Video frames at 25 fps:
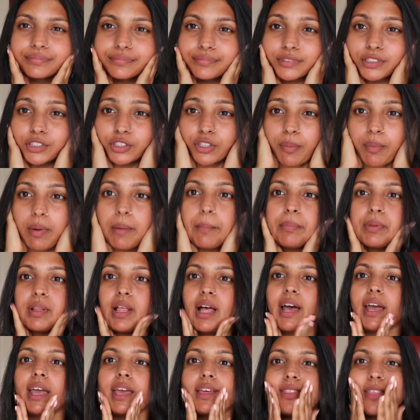So I'm
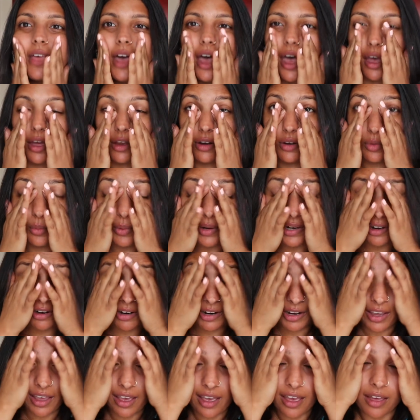applying that. Where
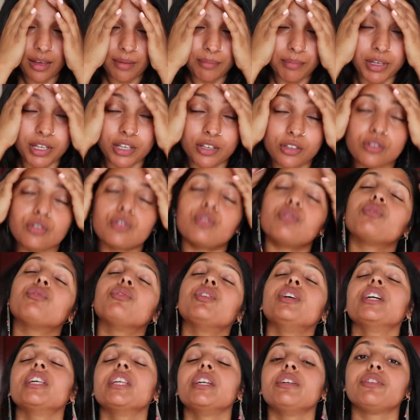I am is
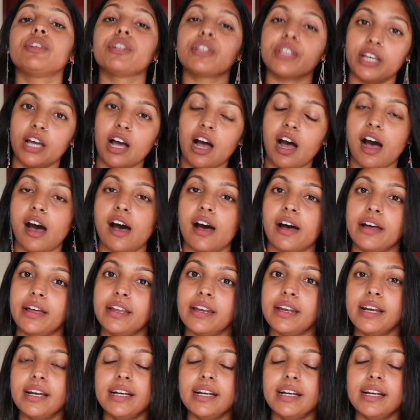really, really hot.